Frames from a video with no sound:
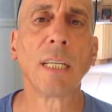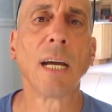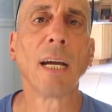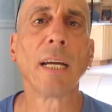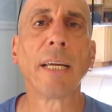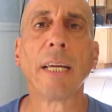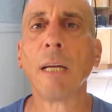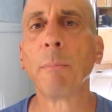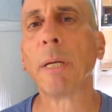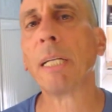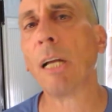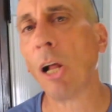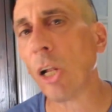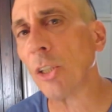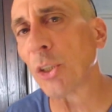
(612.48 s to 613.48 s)
I am
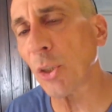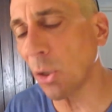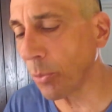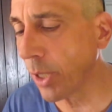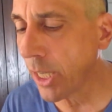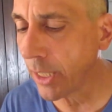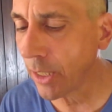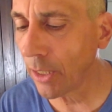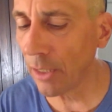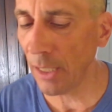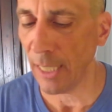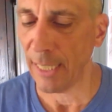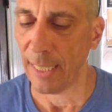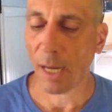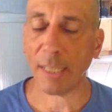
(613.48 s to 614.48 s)
an ultra runner,
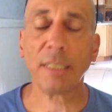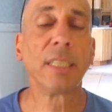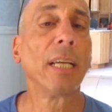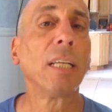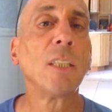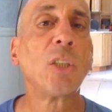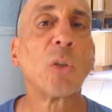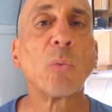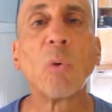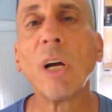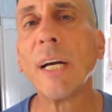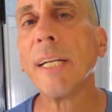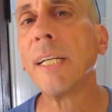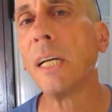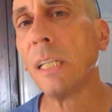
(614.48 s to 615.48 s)
I tend to
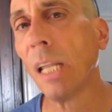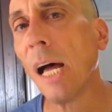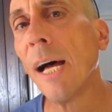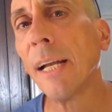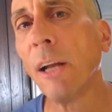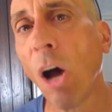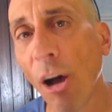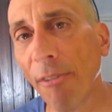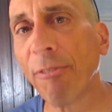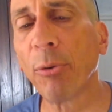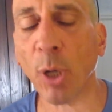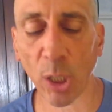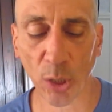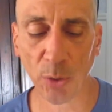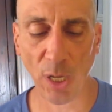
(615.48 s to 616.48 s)
run a lot
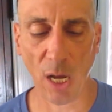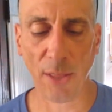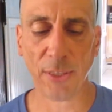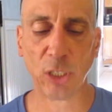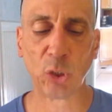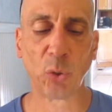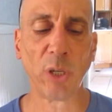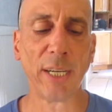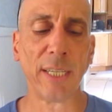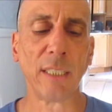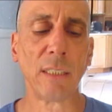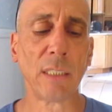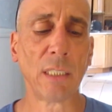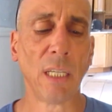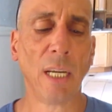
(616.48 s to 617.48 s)
off-road on the
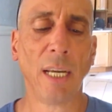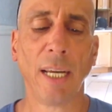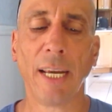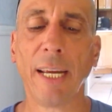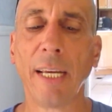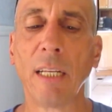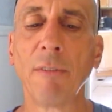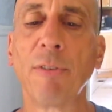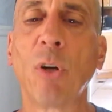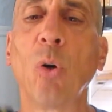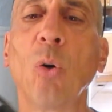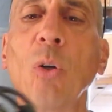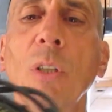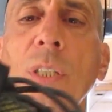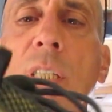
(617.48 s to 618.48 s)
trails, and of
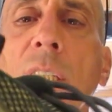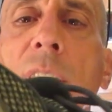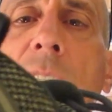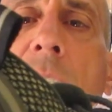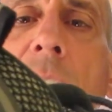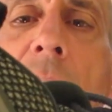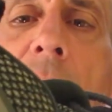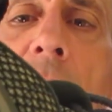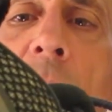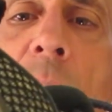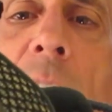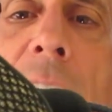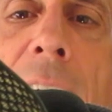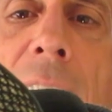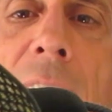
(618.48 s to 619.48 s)
course
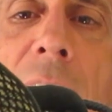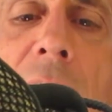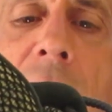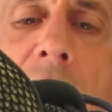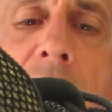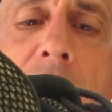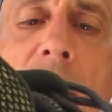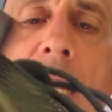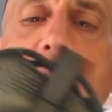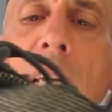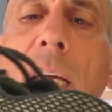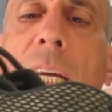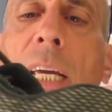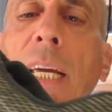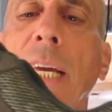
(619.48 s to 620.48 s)
Xero has
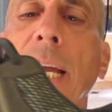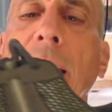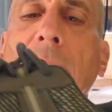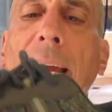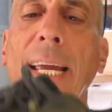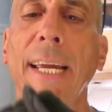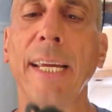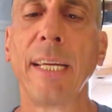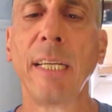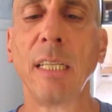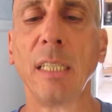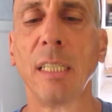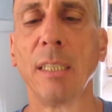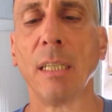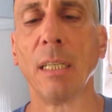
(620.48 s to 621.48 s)

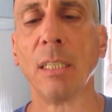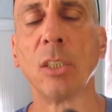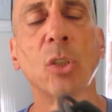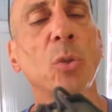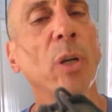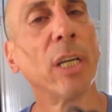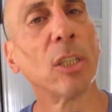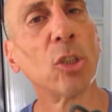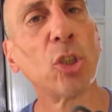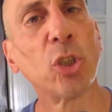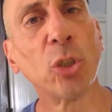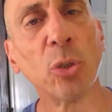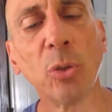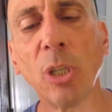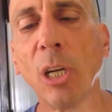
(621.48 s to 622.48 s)
a trail
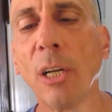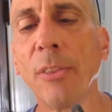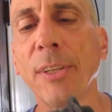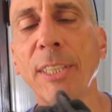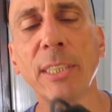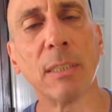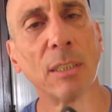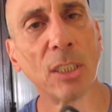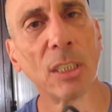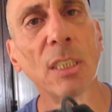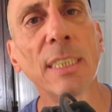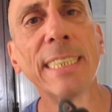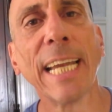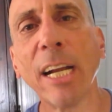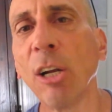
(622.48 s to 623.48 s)
shoe called the
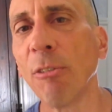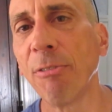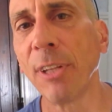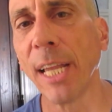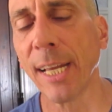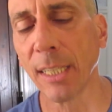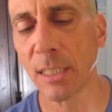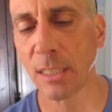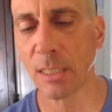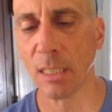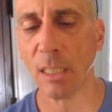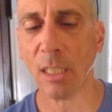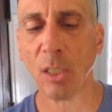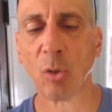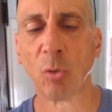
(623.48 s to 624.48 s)
TerraFlex.
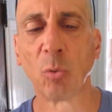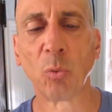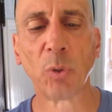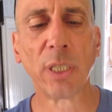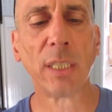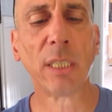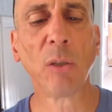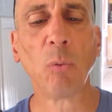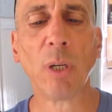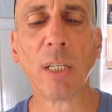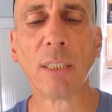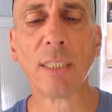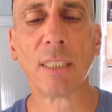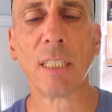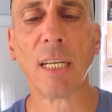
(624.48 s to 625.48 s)
Really
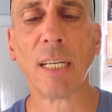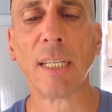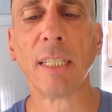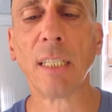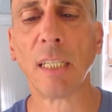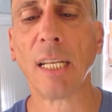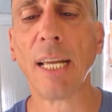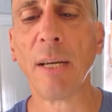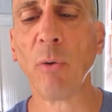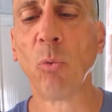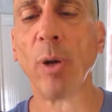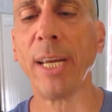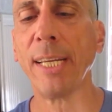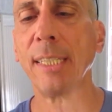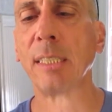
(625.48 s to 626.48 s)
well designed,
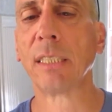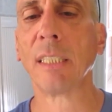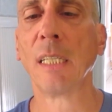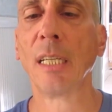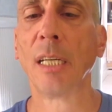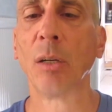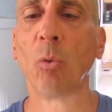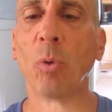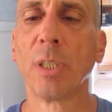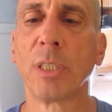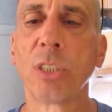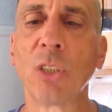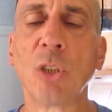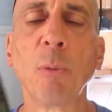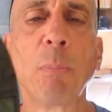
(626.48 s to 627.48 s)
lightweight, with
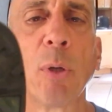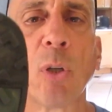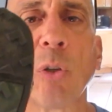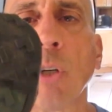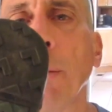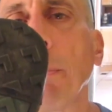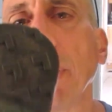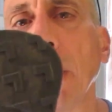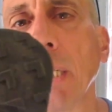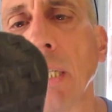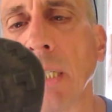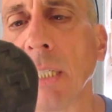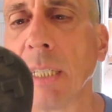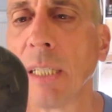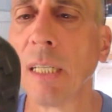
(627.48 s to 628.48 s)
super
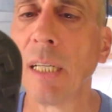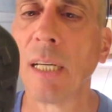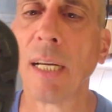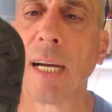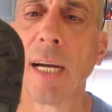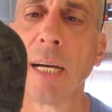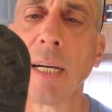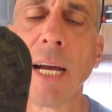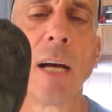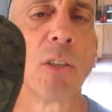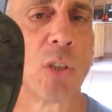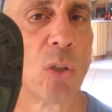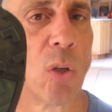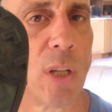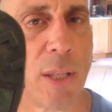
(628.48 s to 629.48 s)
grippy
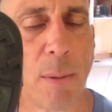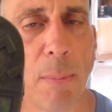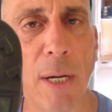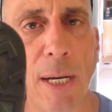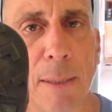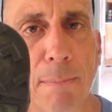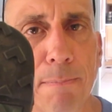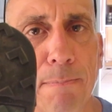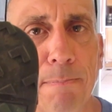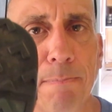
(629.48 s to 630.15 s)
outsole on the bottom.